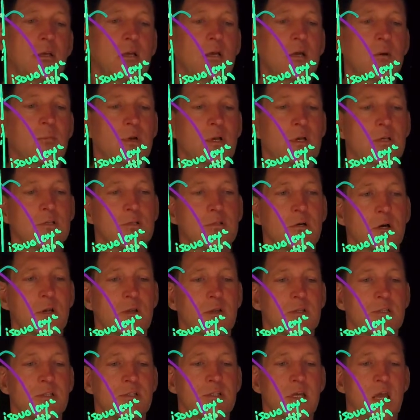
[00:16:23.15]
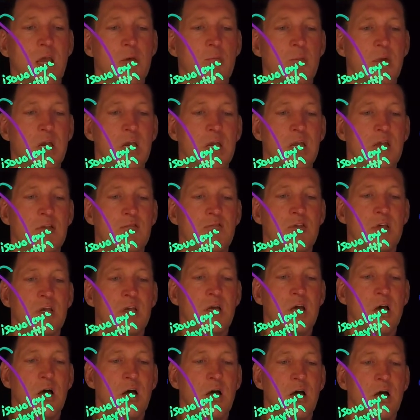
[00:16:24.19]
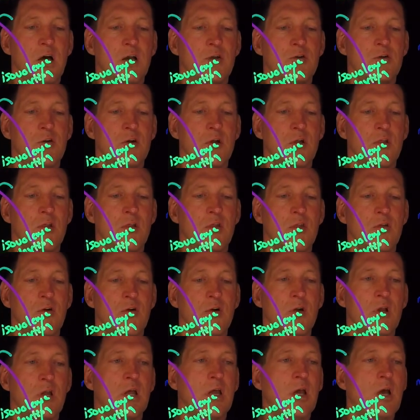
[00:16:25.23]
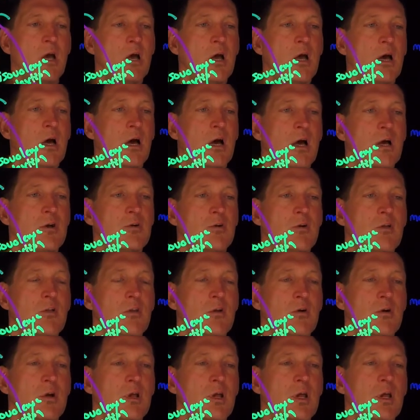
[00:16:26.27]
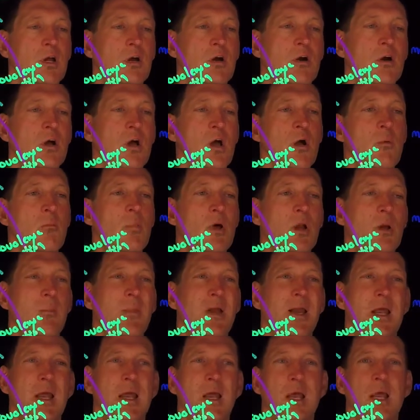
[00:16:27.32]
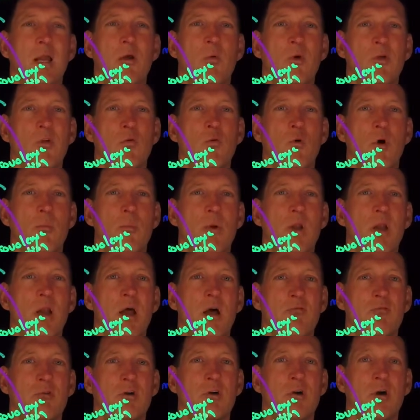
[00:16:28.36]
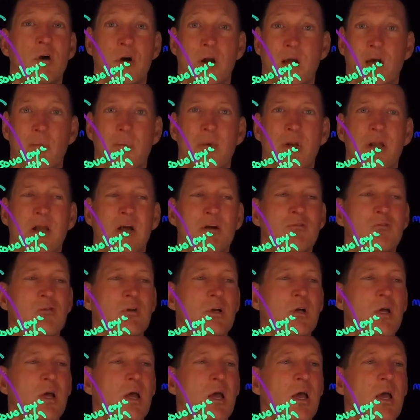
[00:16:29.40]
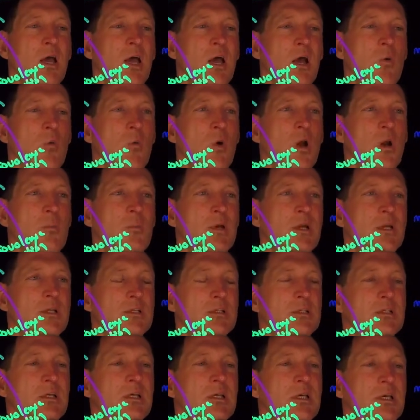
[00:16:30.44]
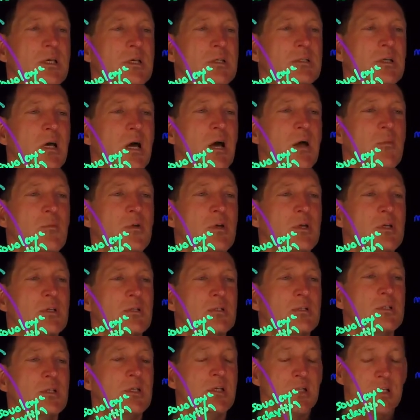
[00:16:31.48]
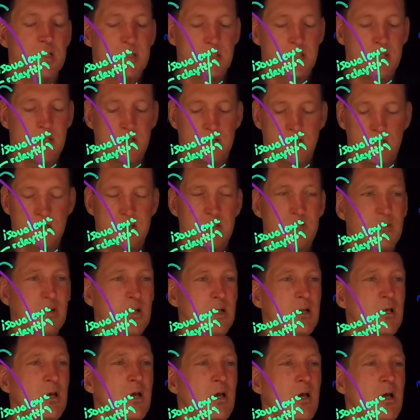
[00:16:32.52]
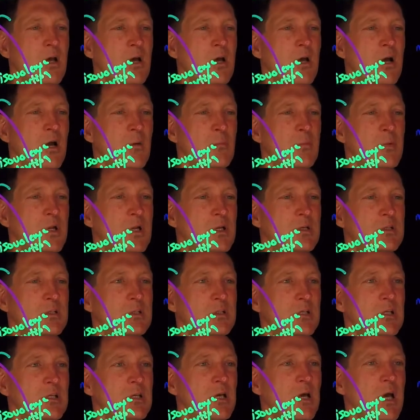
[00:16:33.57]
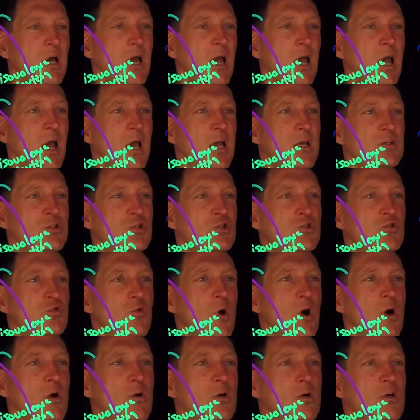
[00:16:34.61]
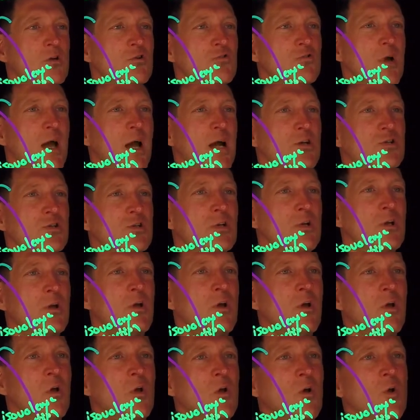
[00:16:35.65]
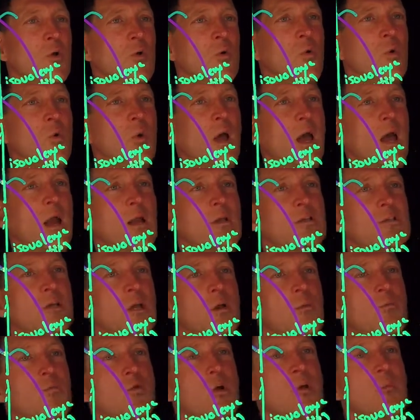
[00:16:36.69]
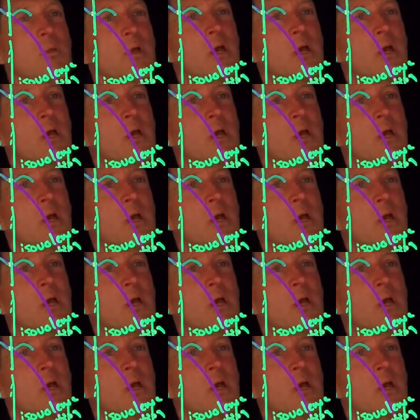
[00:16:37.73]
I'm going to start at the same EDV, 130 here, but I'm going to hit it with norepinephrine or epinephrine, and what I'm going to see is I'm going to see this event. I'm going to see a stronger contraction, and it's going to bring me